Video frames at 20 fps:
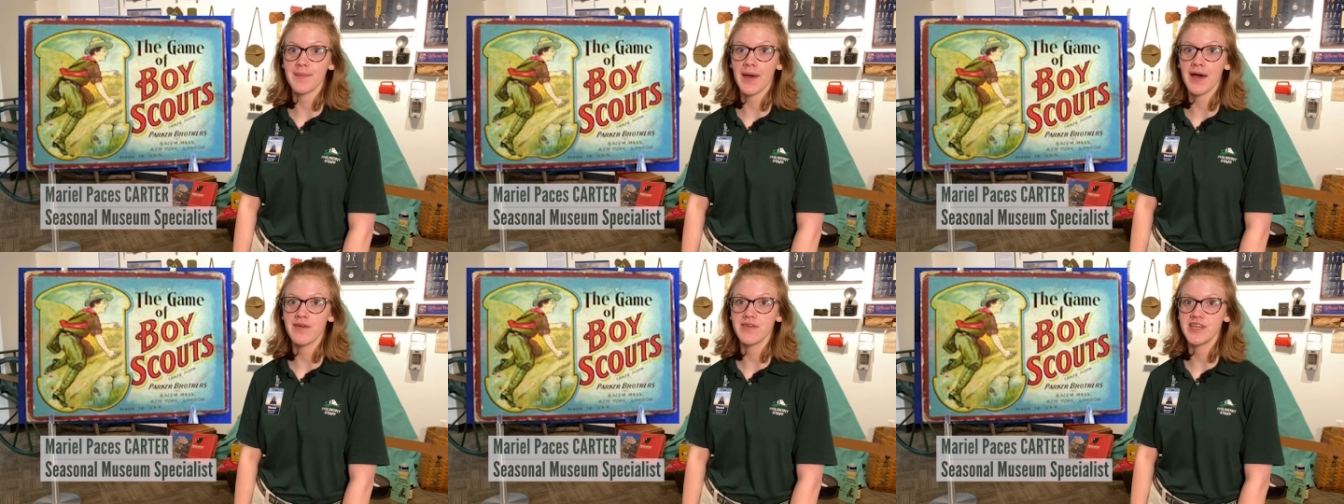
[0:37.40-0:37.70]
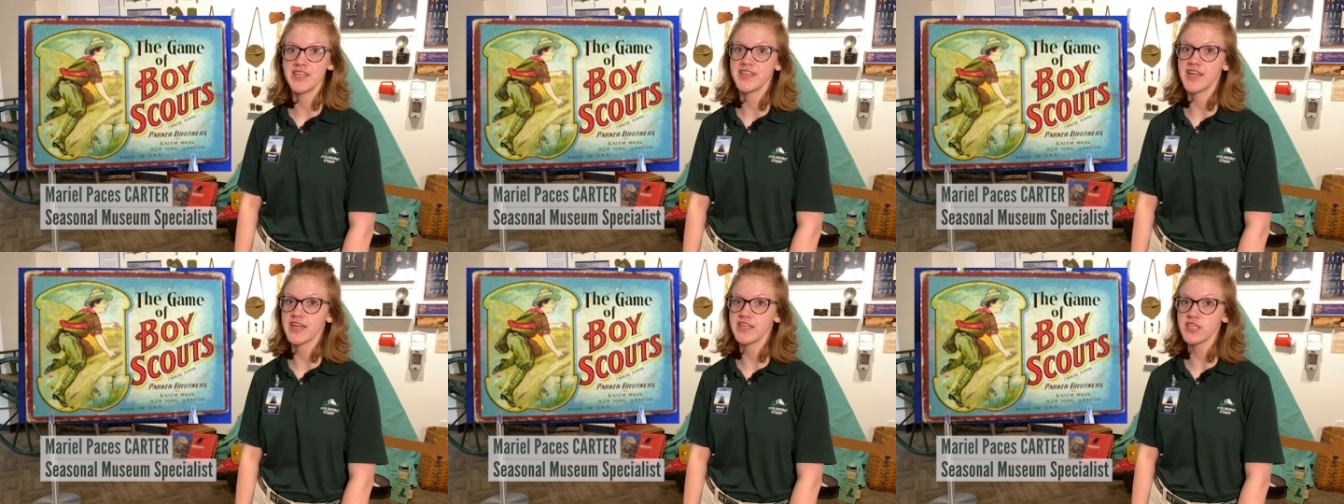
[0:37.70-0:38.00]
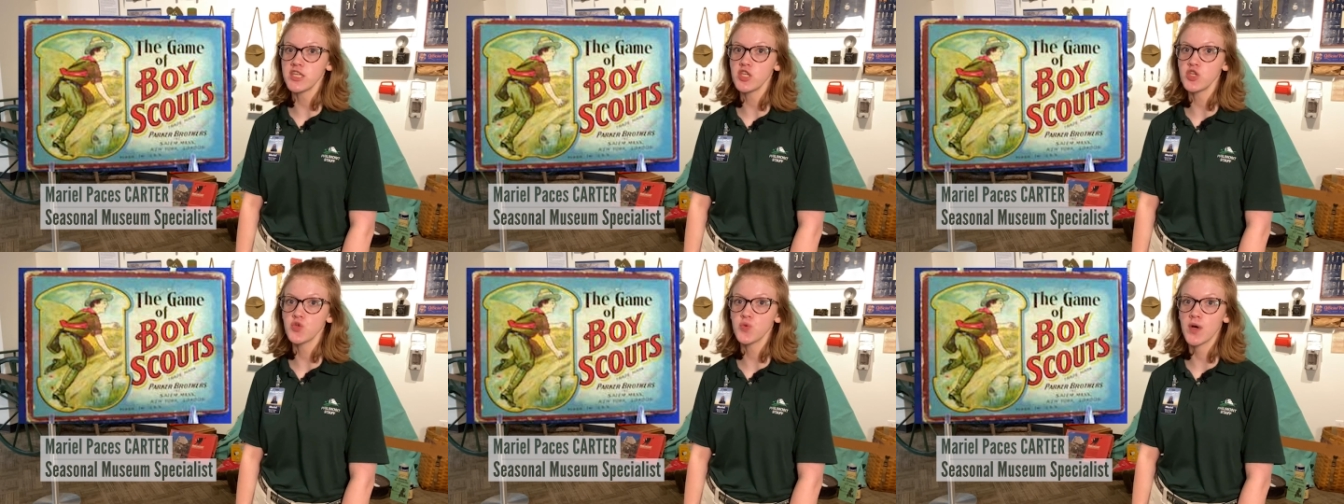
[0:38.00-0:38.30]
out in
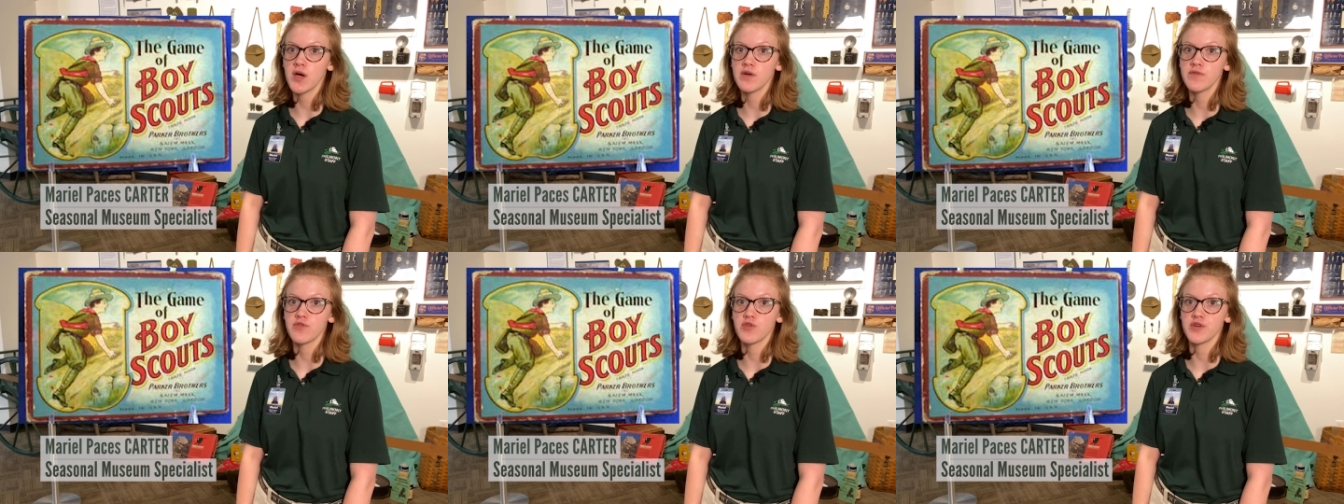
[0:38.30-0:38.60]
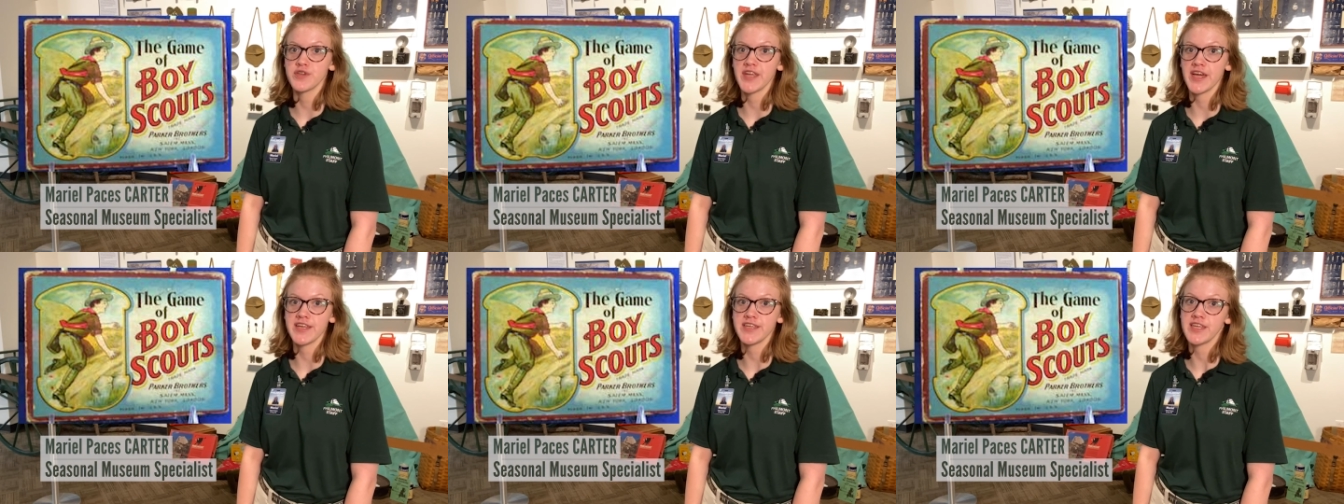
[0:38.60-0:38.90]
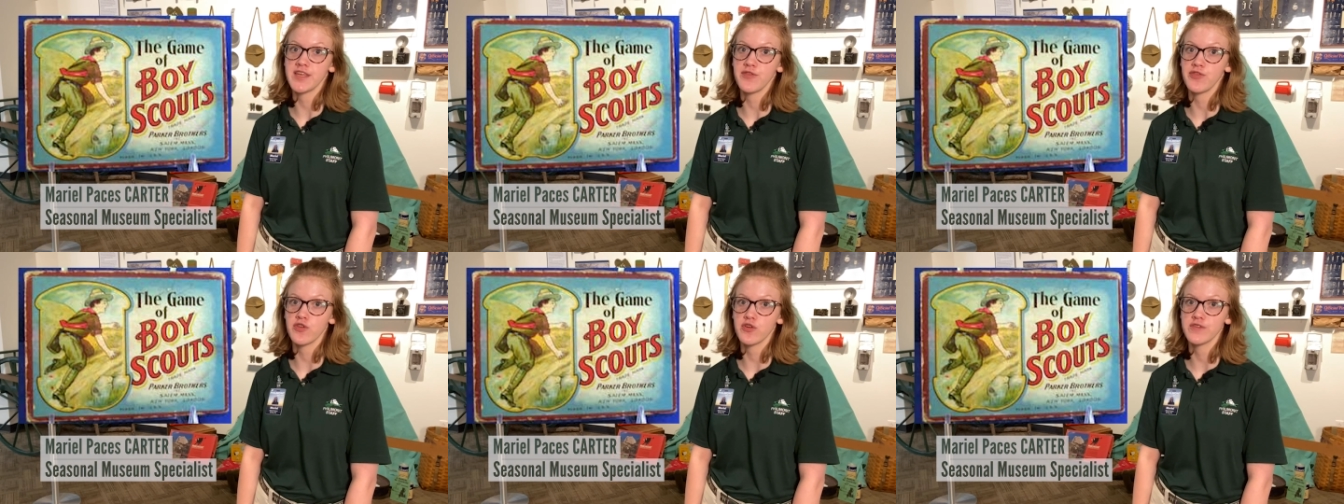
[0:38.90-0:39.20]
1912 or
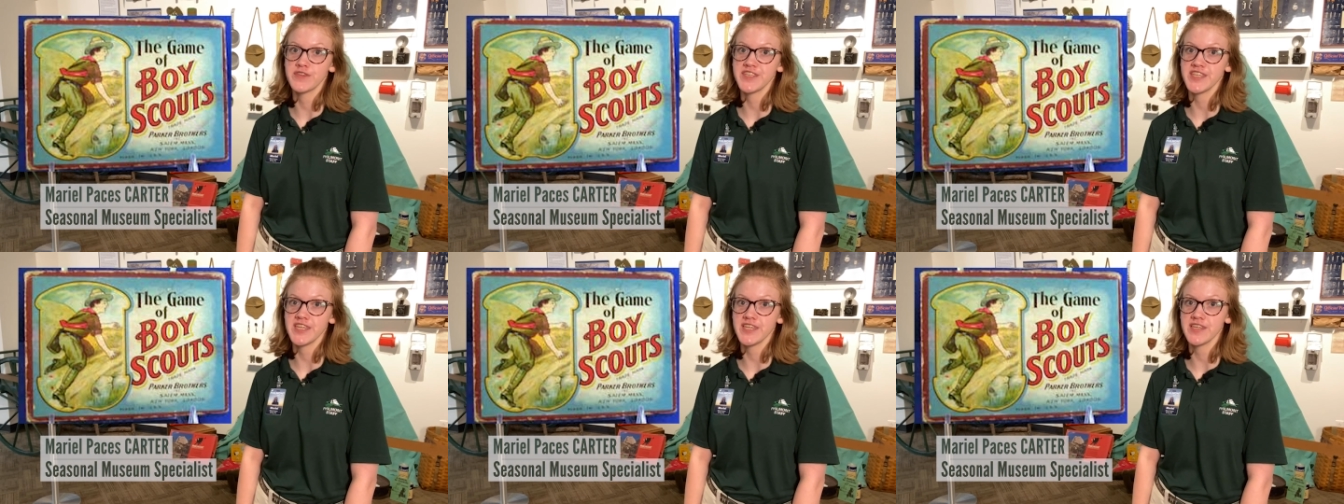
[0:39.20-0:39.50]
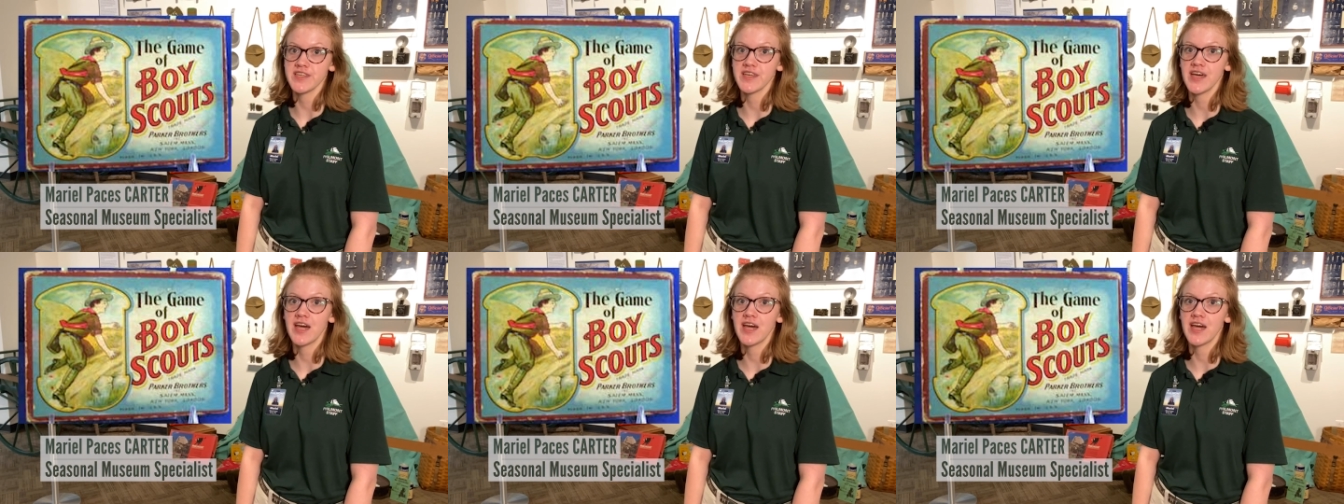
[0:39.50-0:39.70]
1913